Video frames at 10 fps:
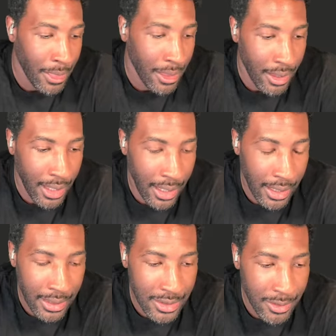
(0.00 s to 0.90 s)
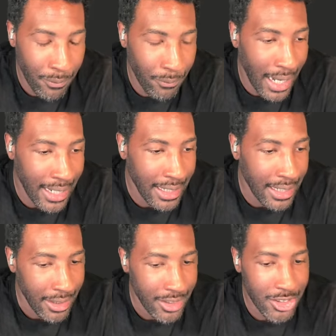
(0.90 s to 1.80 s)
and I just find
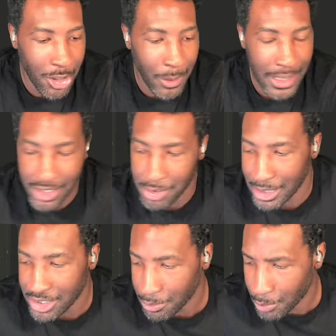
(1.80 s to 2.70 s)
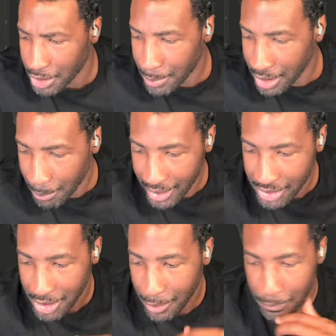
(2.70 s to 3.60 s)
it so easy, especially when you're building by
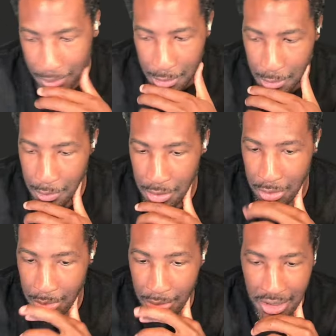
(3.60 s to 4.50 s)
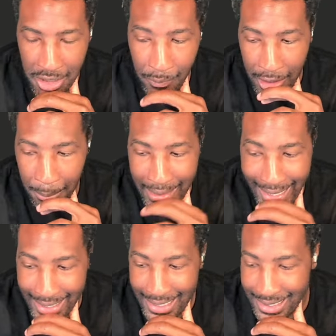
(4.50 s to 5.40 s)
yourself, to do the development
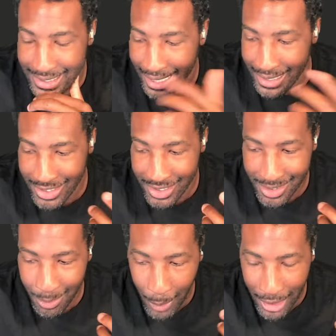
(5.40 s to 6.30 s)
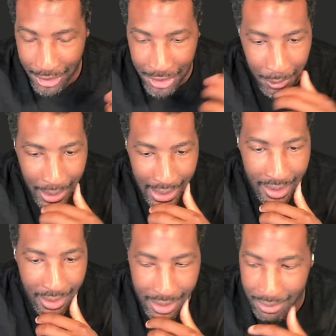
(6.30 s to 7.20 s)
and the design just while you're doing
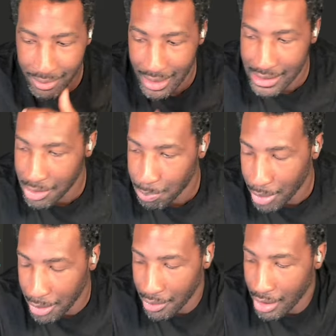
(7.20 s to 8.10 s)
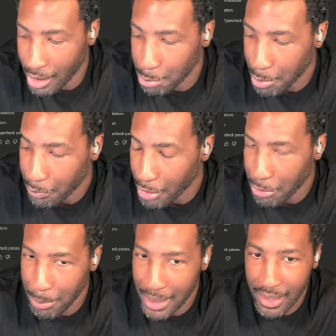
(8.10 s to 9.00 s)
it. And it's a pretty comfortable flow
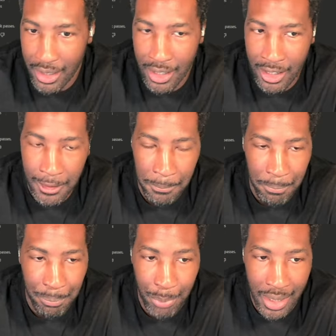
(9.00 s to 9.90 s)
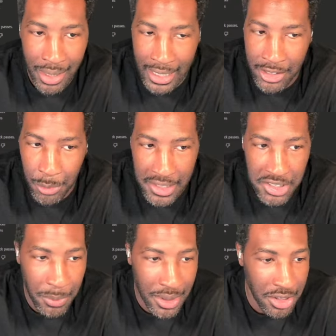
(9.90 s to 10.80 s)
for me. But I do
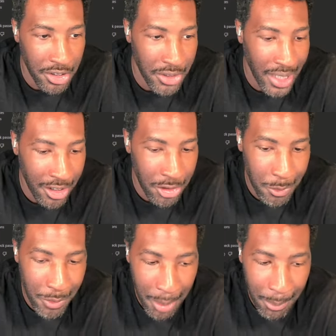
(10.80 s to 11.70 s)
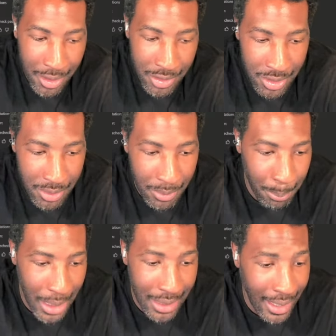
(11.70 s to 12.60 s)
actually want to learn how to use Figma,
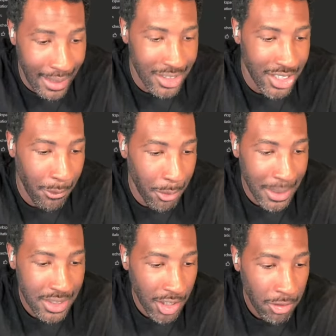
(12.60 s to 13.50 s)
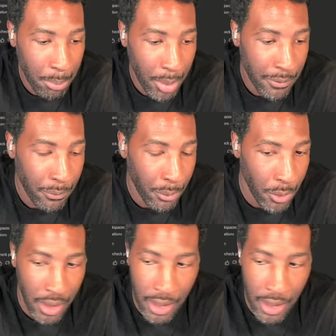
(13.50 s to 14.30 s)
not necessarily for myself, but for